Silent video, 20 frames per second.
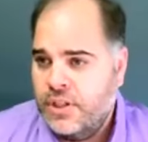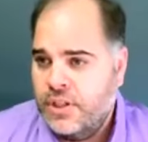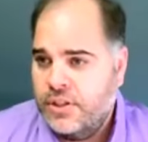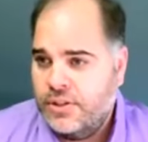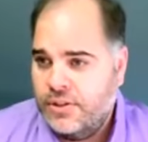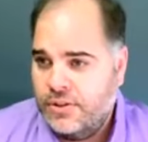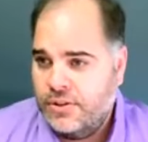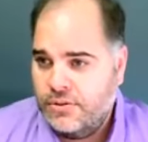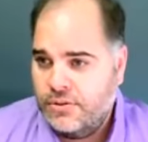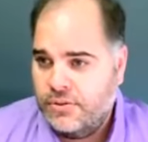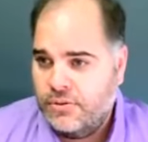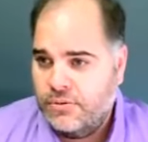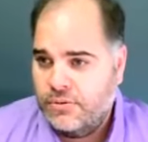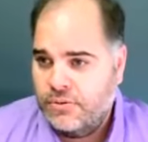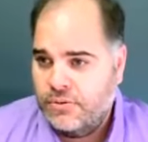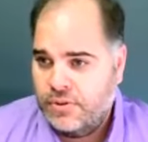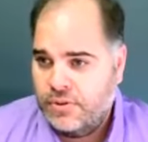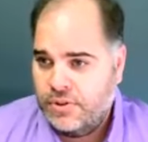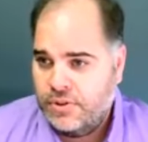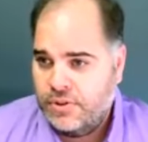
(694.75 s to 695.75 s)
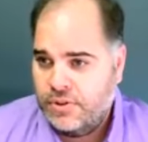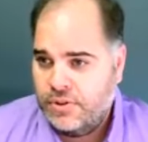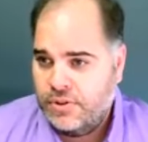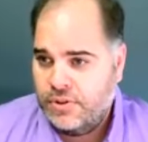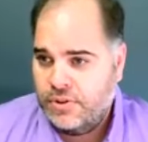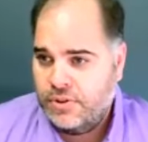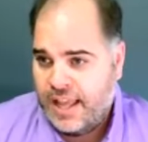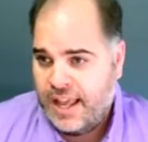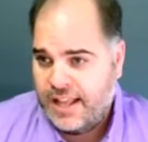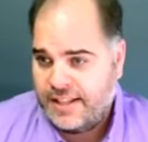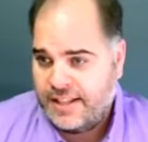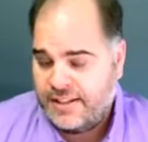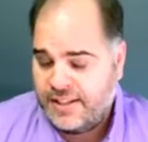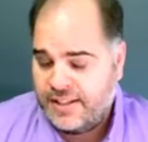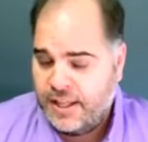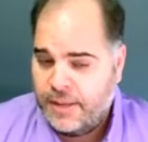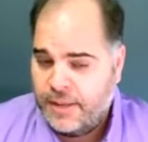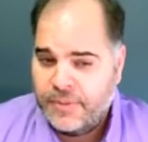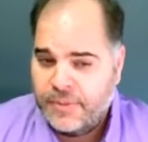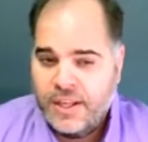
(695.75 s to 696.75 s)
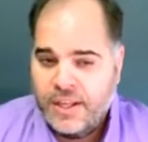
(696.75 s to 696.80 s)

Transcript: to this asset.